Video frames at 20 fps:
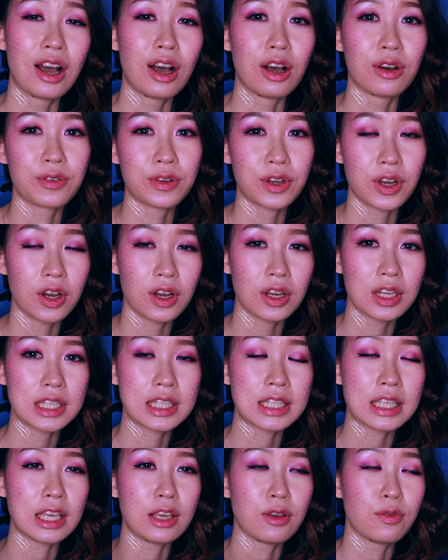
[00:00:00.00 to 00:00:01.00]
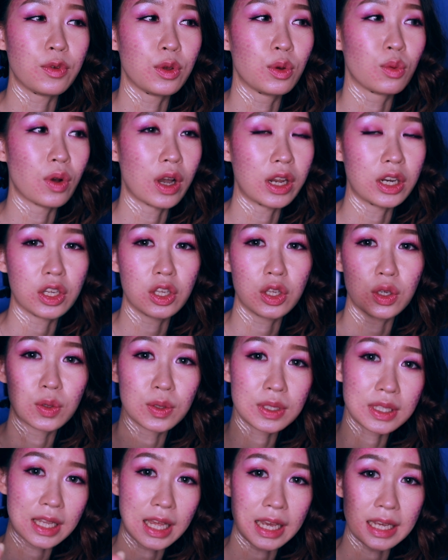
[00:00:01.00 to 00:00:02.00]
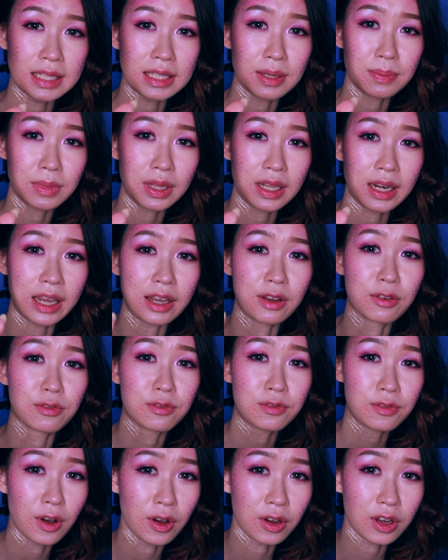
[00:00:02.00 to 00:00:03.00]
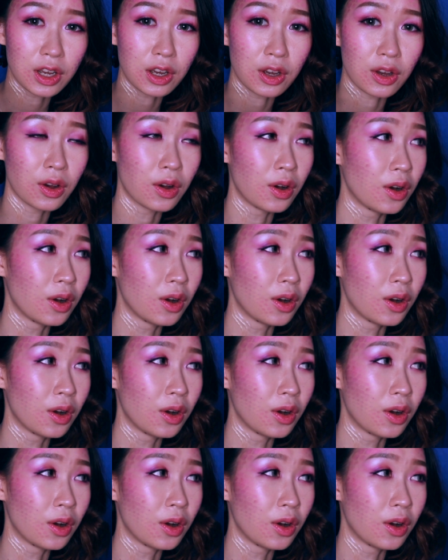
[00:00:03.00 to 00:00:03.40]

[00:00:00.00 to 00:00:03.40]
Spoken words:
Of course, if you want to use like something like a fork